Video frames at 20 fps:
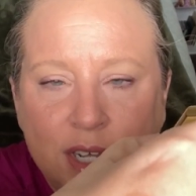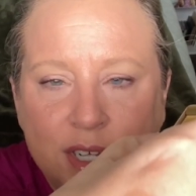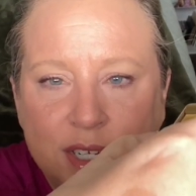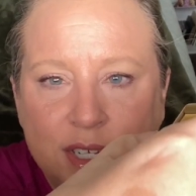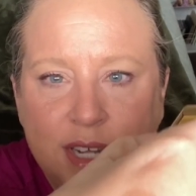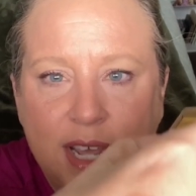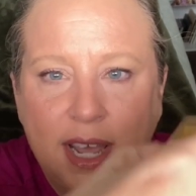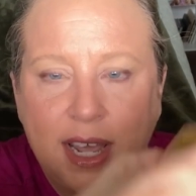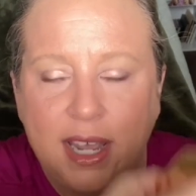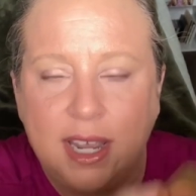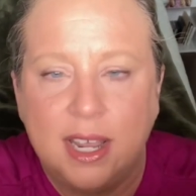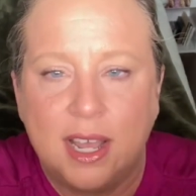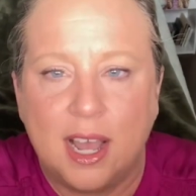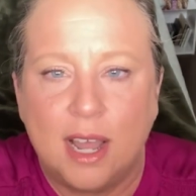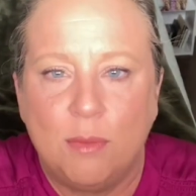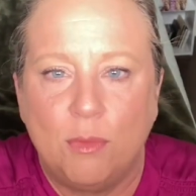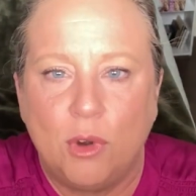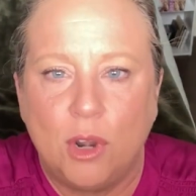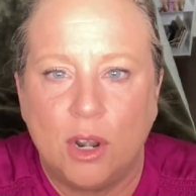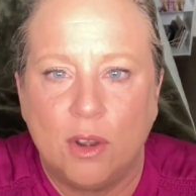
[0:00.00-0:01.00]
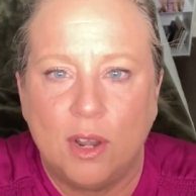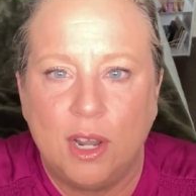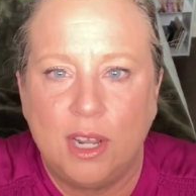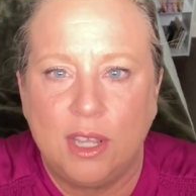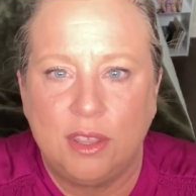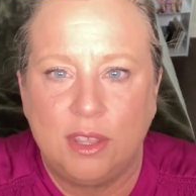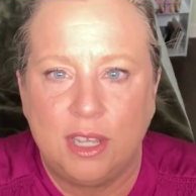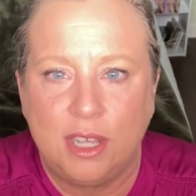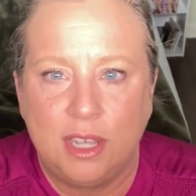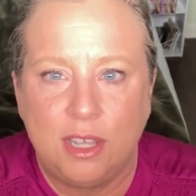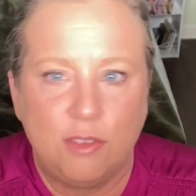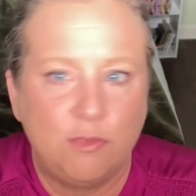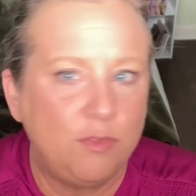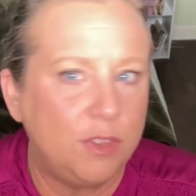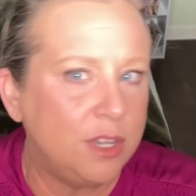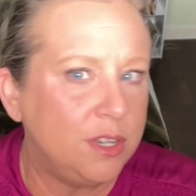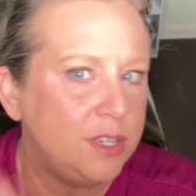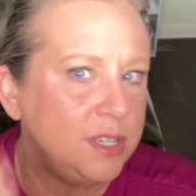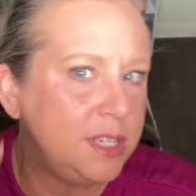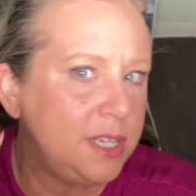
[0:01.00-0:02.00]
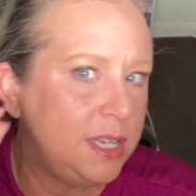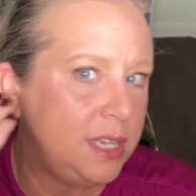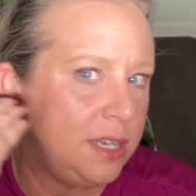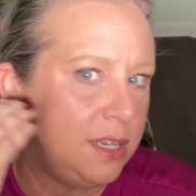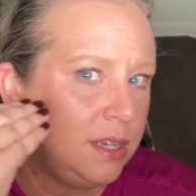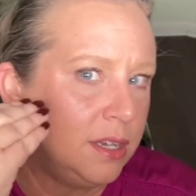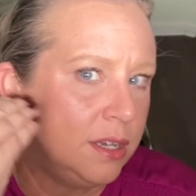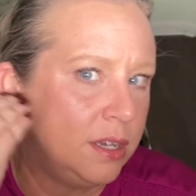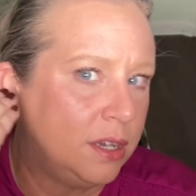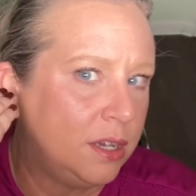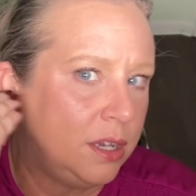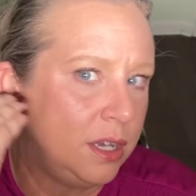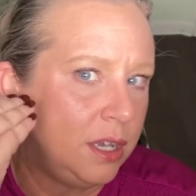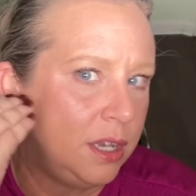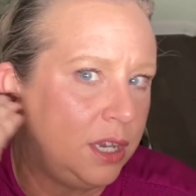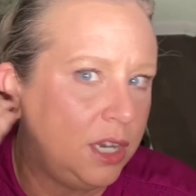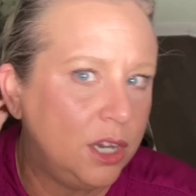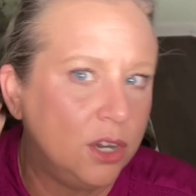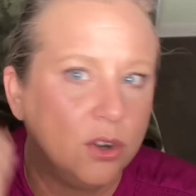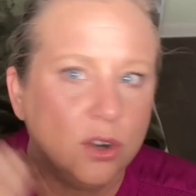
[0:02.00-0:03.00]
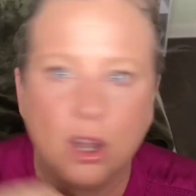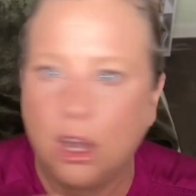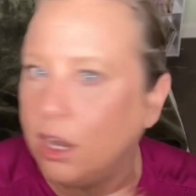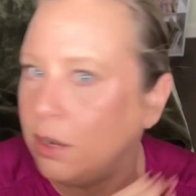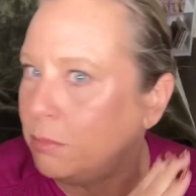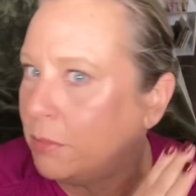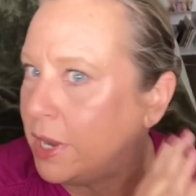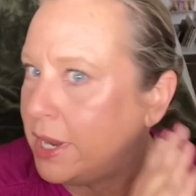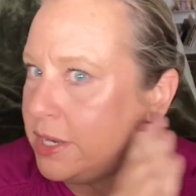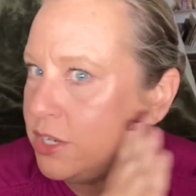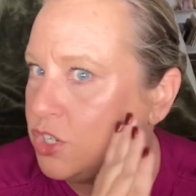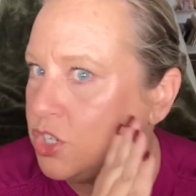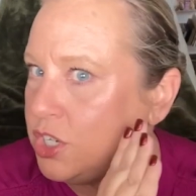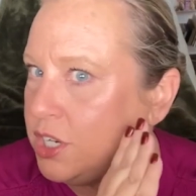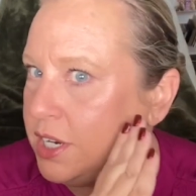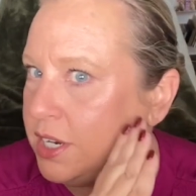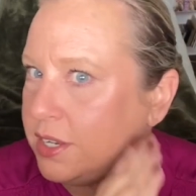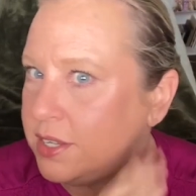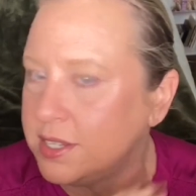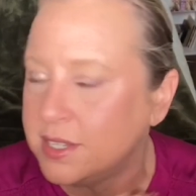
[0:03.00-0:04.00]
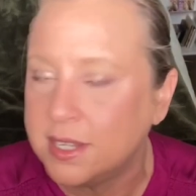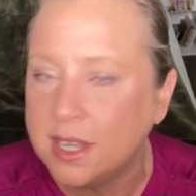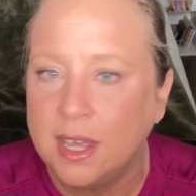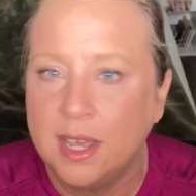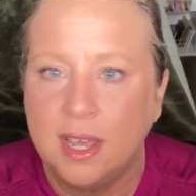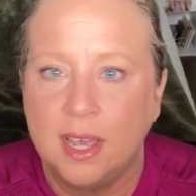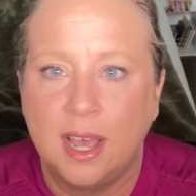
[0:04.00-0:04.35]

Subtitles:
Today I'm wearing the Fenty here on my cheeks.